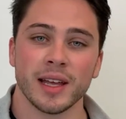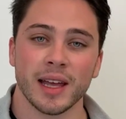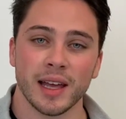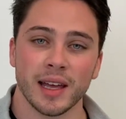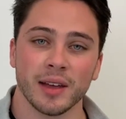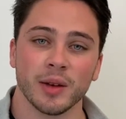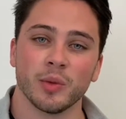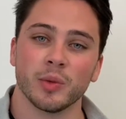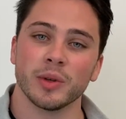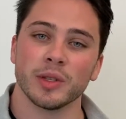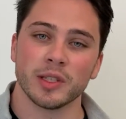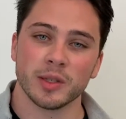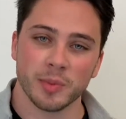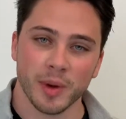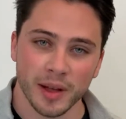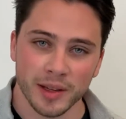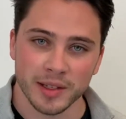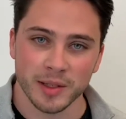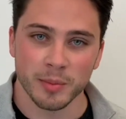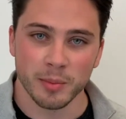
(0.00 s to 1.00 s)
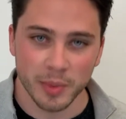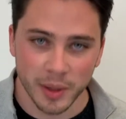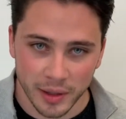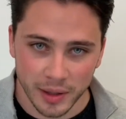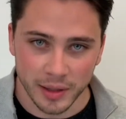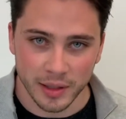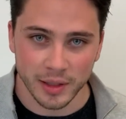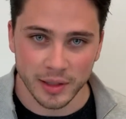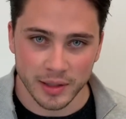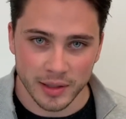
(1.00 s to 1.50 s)
and
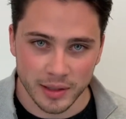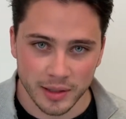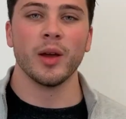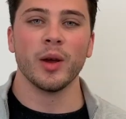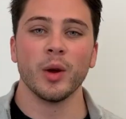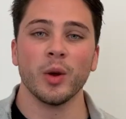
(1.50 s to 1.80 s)
responsibilities.